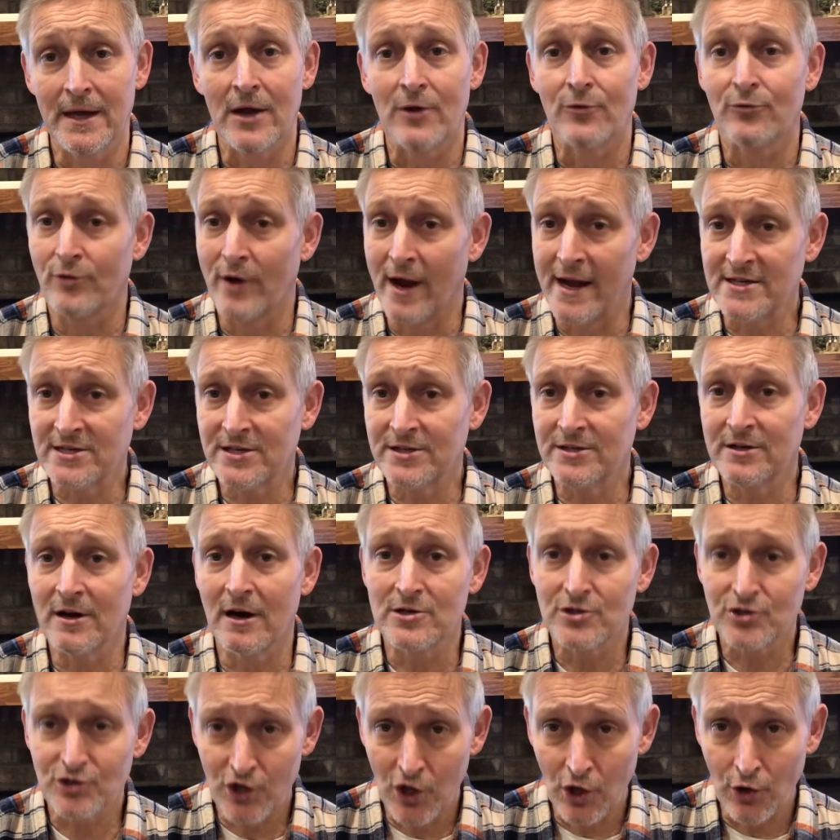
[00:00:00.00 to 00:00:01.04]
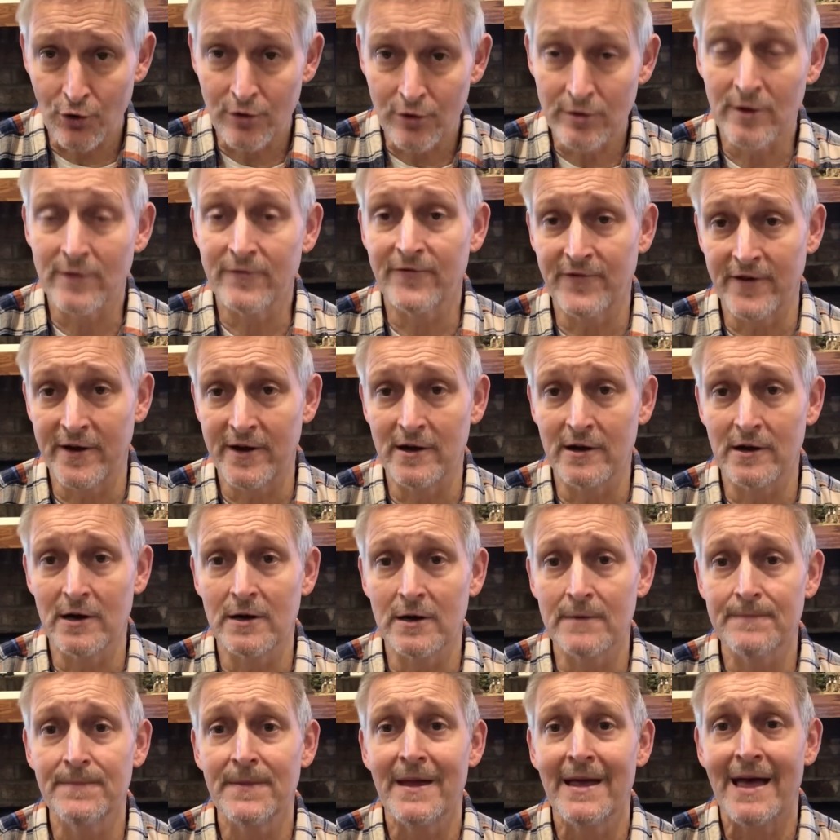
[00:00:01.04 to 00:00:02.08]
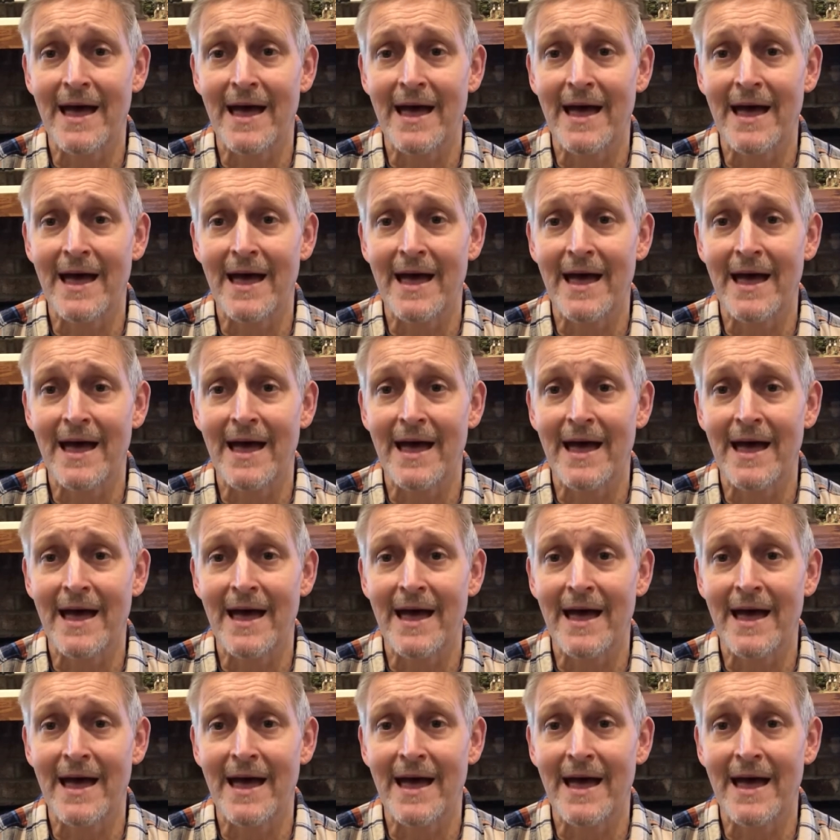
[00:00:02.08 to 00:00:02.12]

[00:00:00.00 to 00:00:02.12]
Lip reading: raising our children the fear